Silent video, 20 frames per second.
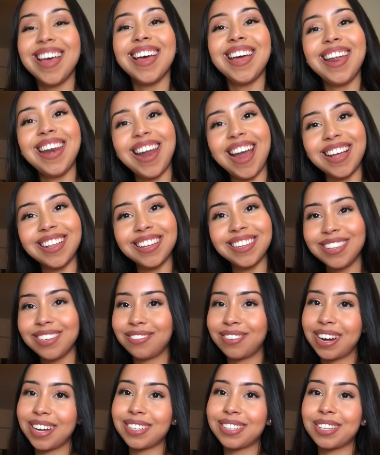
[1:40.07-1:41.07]
Now that the
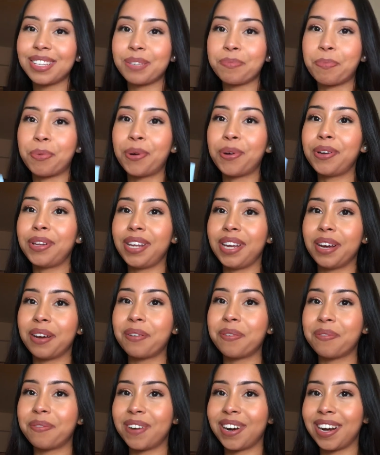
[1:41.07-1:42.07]
rice is boiling,
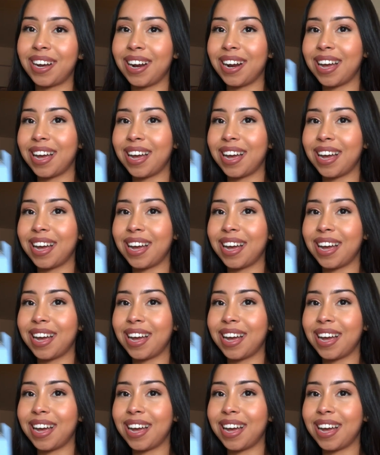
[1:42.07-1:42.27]
we're gonna